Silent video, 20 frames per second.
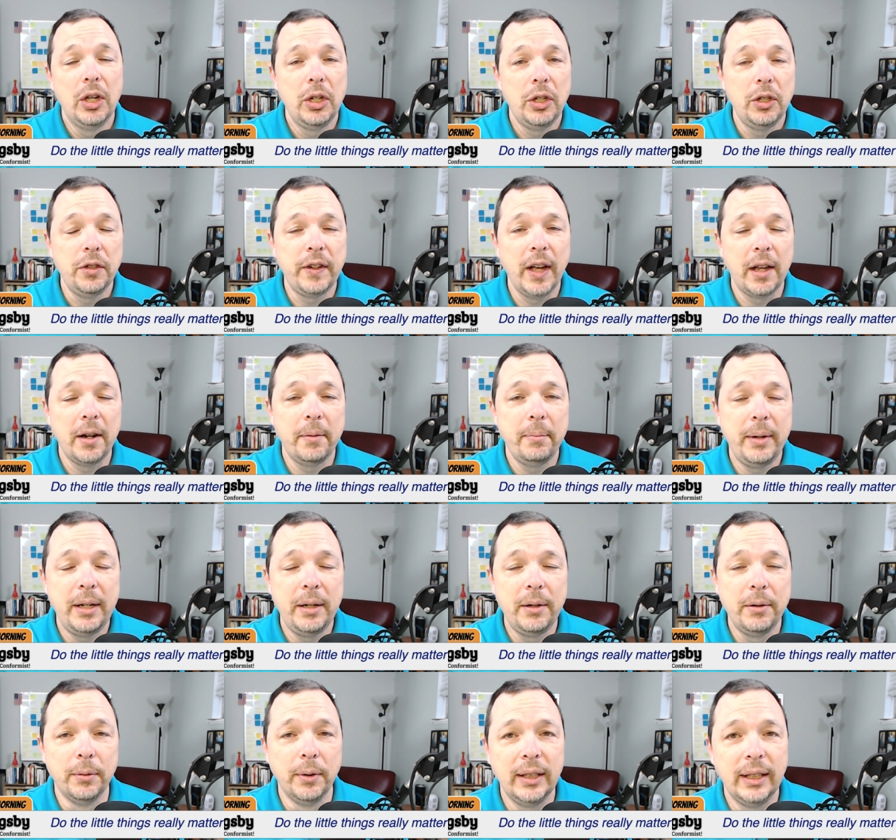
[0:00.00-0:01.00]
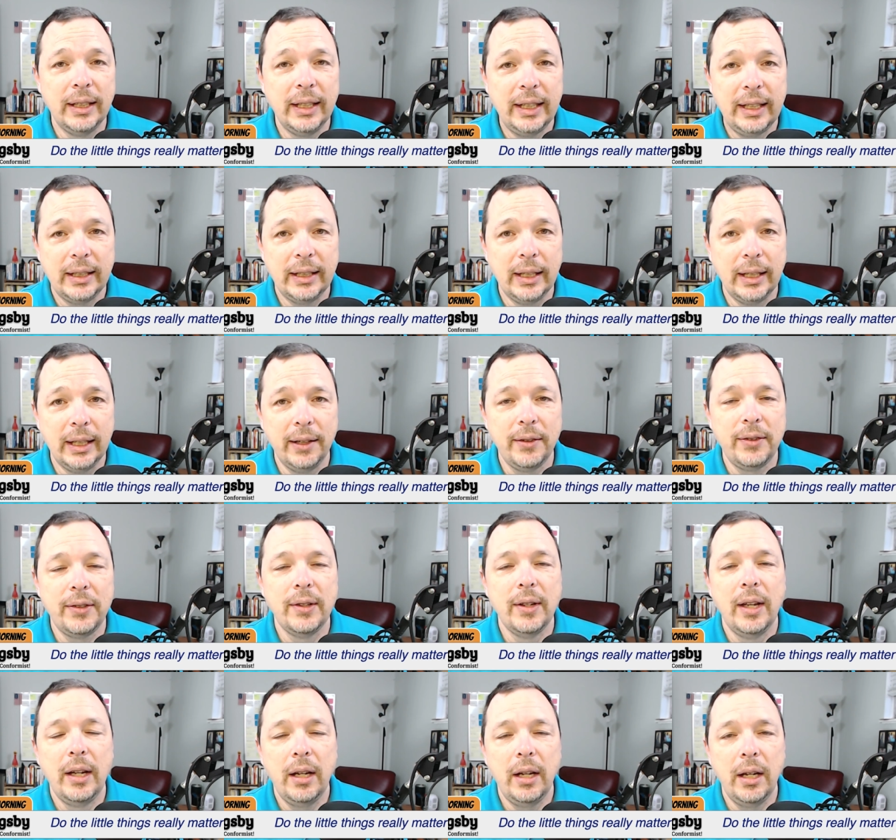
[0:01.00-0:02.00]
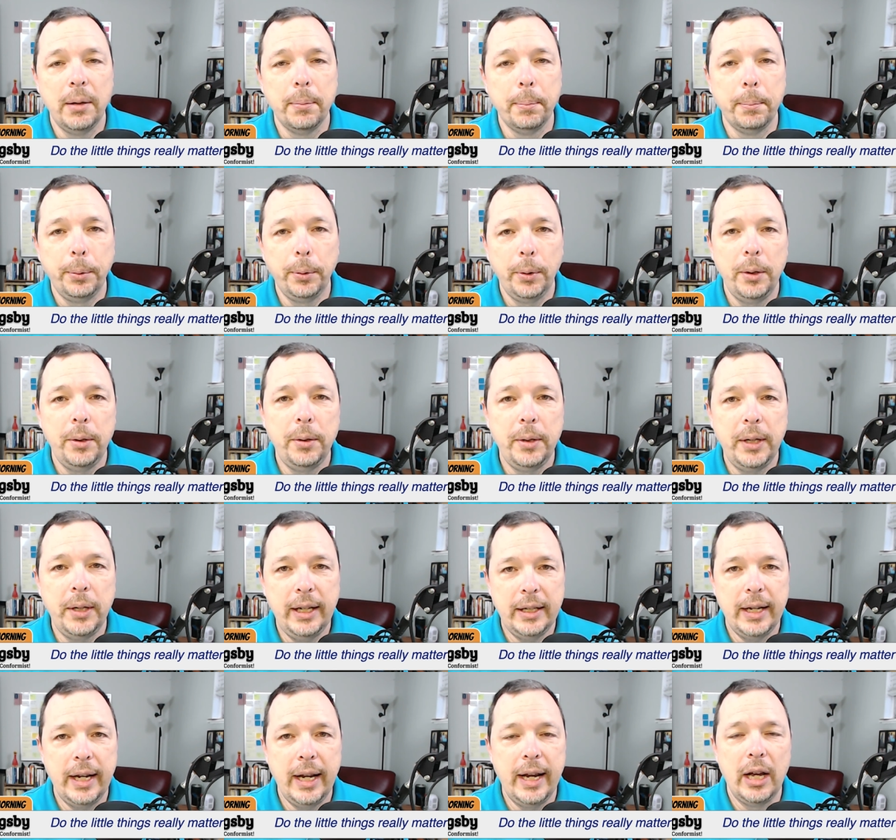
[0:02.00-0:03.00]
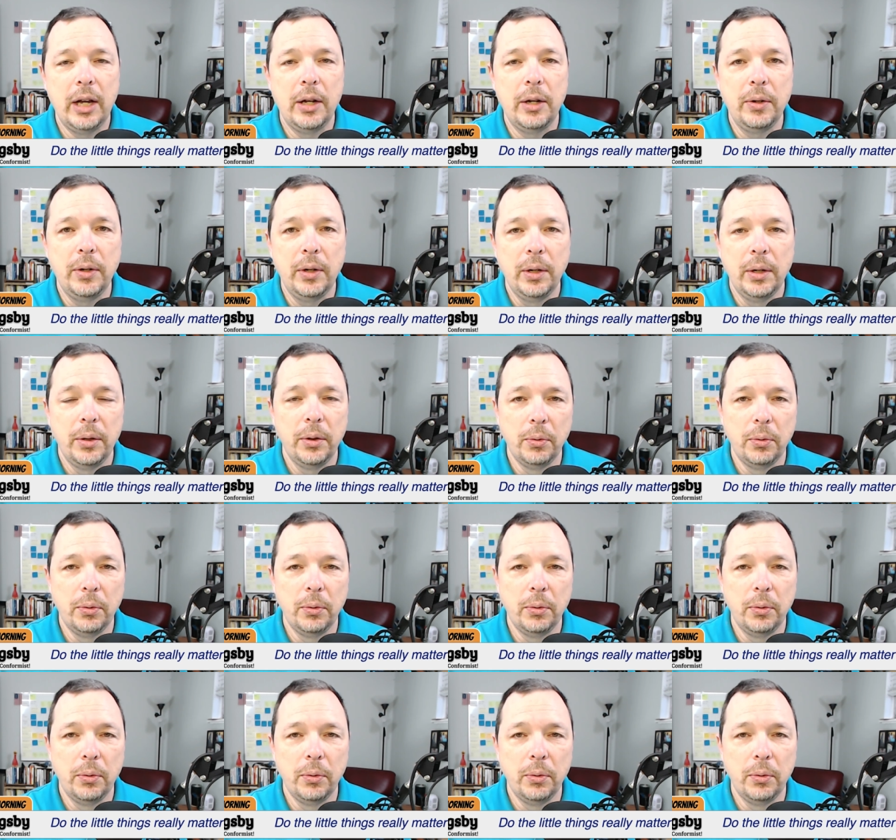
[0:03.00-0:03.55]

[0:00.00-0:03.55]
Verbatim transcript: You got to be relentless in pruning down